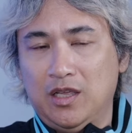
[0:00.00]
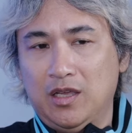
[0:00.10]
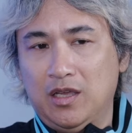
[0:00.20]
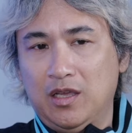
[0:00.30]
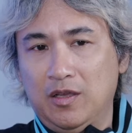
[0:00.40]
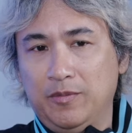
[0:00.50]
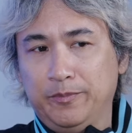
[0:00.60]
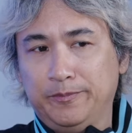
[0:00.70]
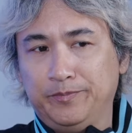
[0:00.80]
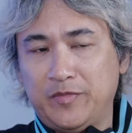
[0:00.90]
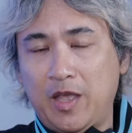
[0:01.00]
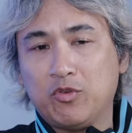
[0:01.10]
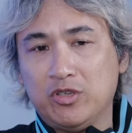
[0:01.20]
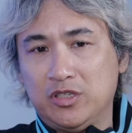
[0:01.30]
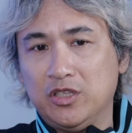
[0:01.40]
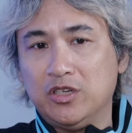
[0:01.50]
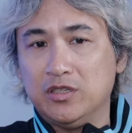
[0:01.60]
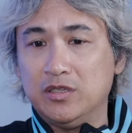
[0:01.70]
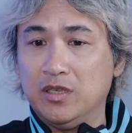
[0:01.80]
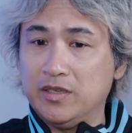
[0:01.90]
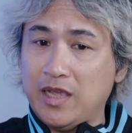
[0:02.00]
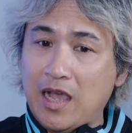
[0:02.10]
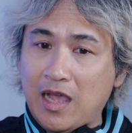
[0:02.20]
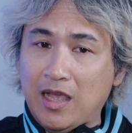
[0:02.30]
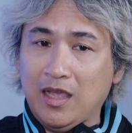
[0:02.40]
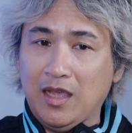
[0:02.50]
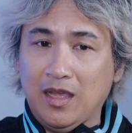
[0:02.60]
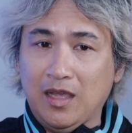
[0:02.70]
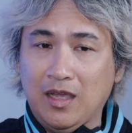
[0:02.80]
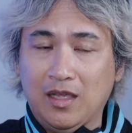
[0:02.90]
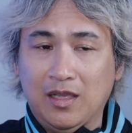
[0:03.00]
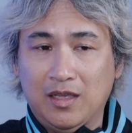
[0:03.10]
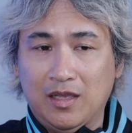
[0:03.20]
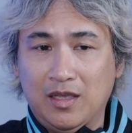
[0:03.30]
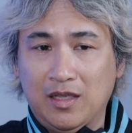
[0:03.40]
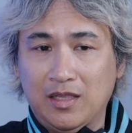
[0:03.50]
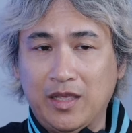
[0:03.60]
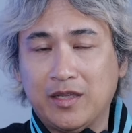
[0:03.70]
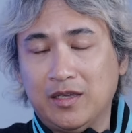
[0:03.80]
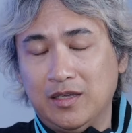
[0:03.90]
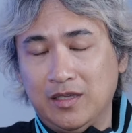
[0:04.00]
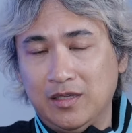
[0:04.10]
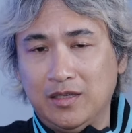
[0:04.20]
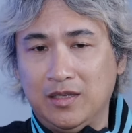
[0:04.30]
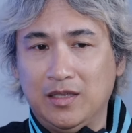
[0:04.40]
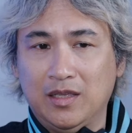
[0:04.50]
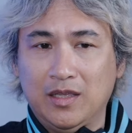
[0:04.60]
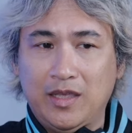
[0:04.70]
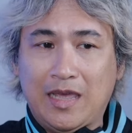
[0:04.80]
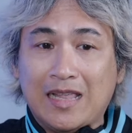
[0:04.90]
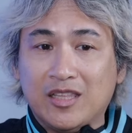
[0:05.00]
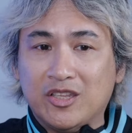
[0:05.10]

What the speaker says: and I'm considered nga like a elder